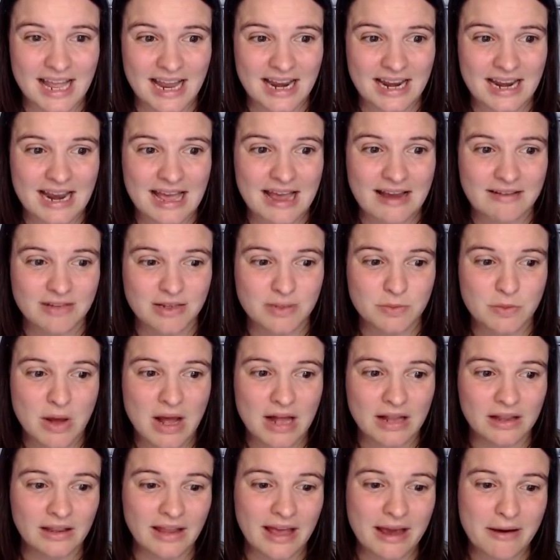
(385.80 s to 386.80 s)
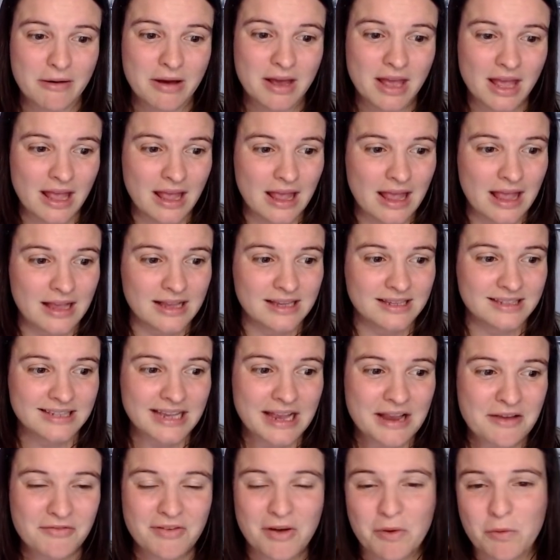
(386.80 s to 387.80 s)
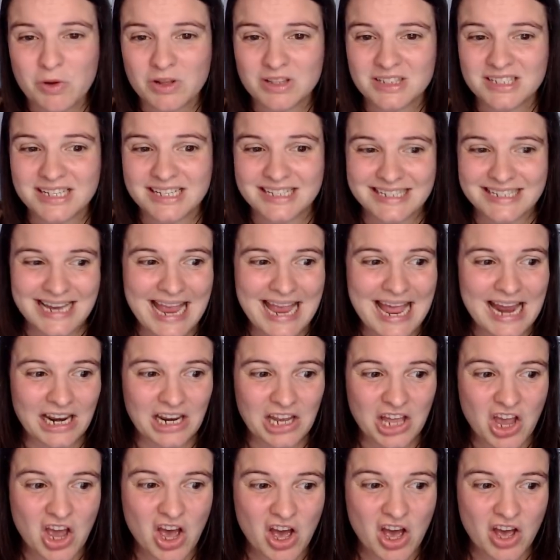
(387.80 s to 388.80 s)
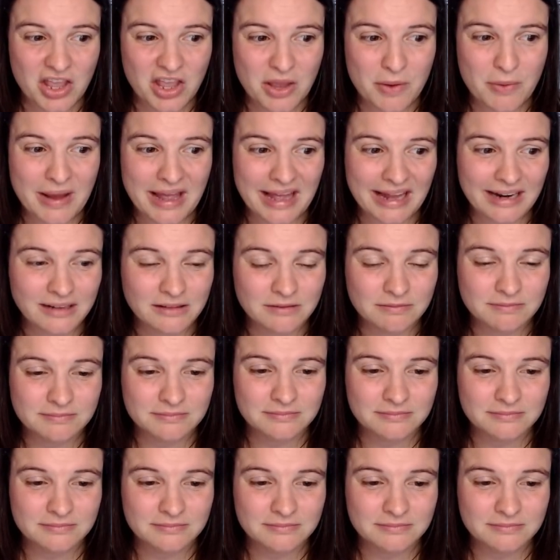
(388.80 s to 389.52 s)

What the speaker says: in there as well. Now, say if I wanted to get Lukaku in,